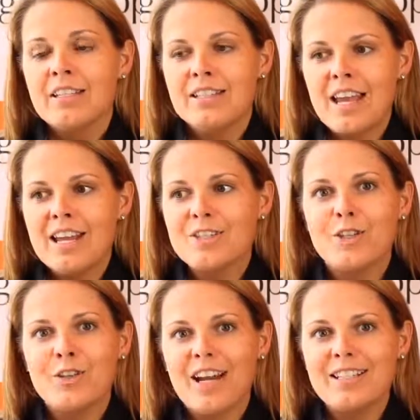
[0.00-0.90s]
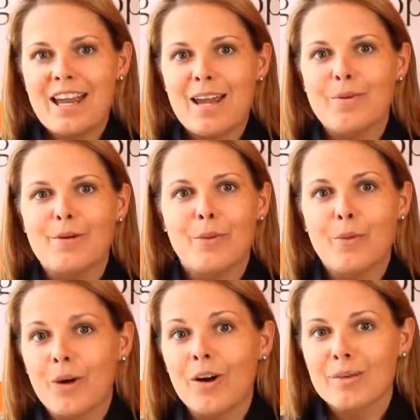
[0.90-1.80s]
Today is a great day, but the
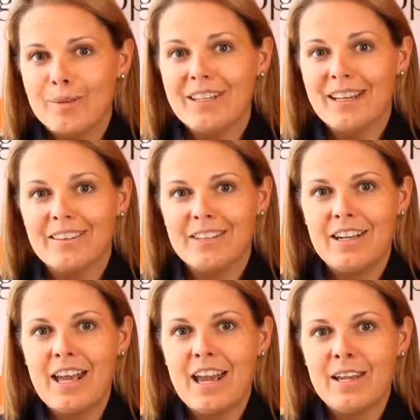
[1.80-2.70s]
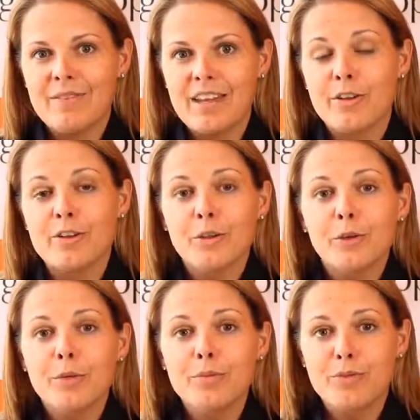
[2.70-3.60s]
work begins today. And there's a
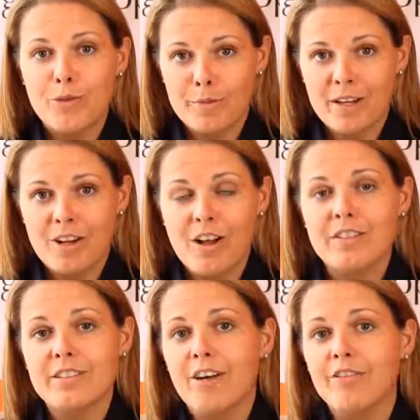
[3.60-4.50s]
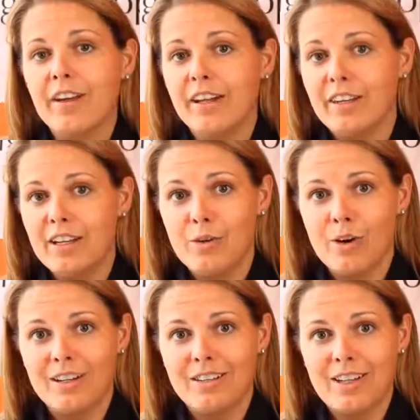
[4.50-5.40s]
group forming called the Self-Regulating
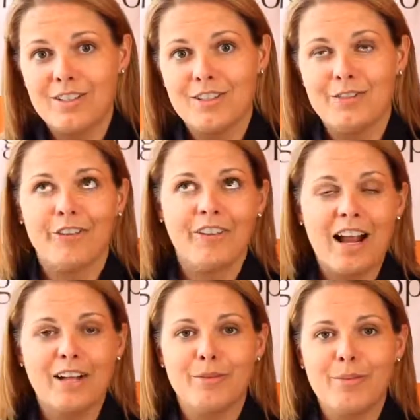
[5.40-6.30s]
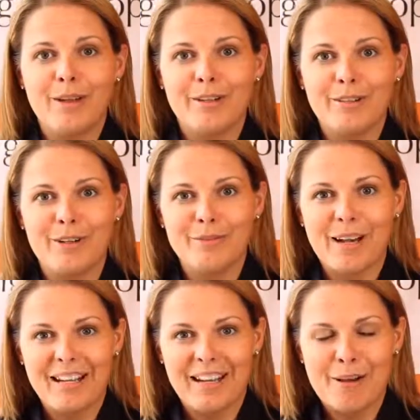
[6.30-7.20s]
Organization, for lack of a better term
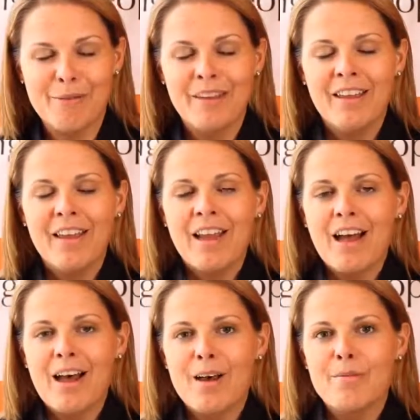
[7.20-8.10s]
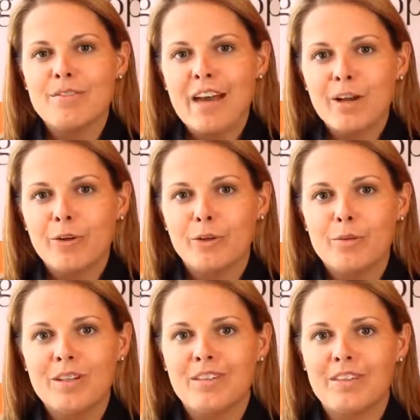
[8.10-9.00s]
right now. That
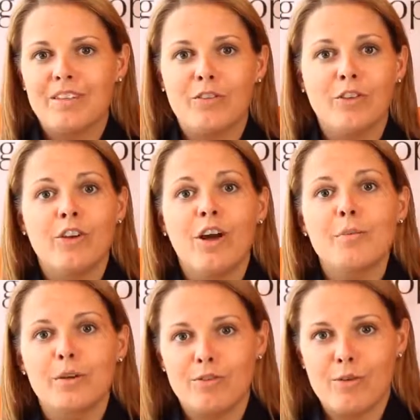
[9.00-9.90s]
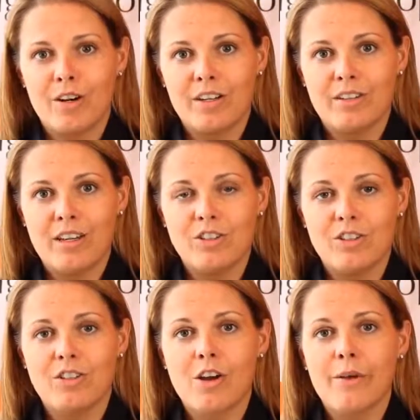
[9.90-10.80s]
group consists of a number of
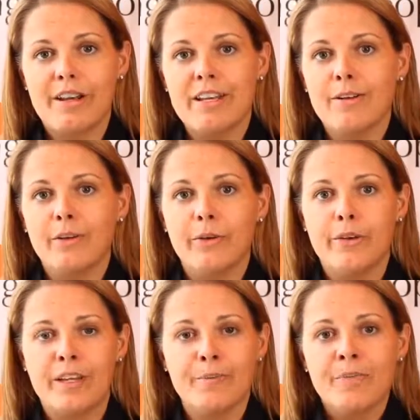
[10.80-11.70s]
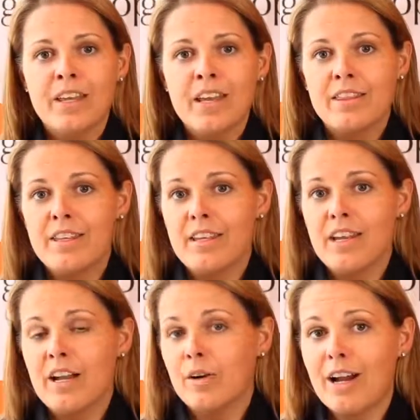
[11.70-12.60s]
organizations already, including
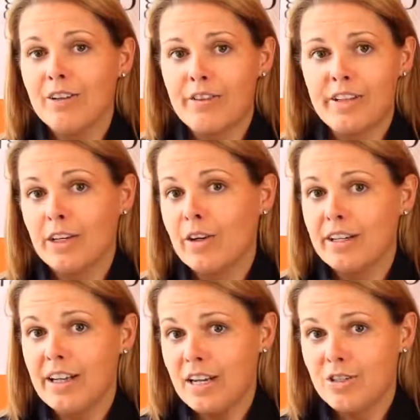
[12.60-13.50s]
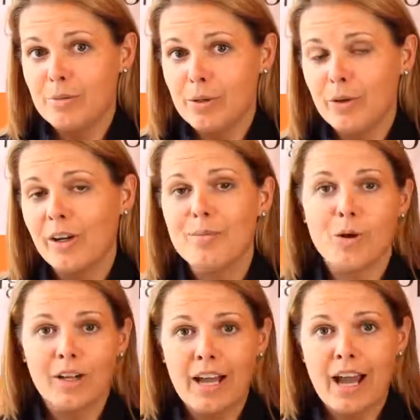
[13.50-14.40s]
the Crowdfunding Accreditation Program,
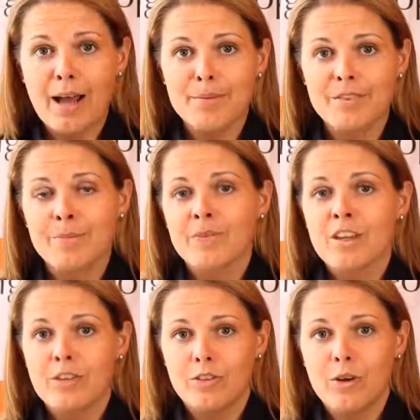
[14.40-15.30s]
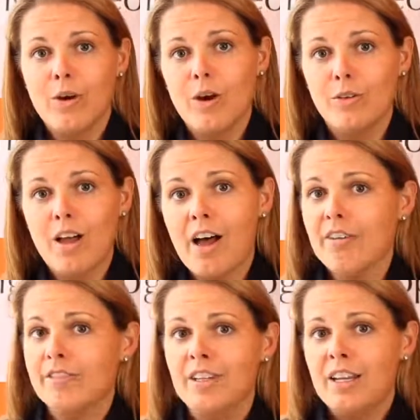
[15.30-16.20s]
or CAPS, the Soho
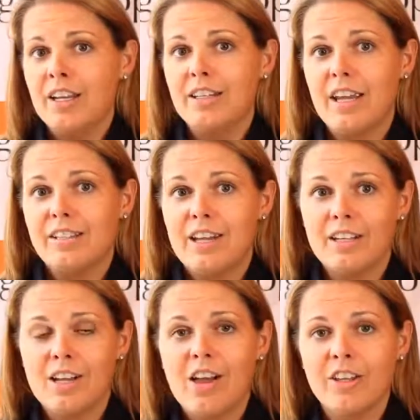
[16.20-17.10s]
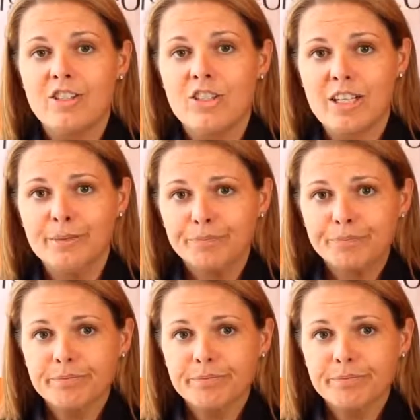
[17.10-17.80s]
Loft, Gate Technology,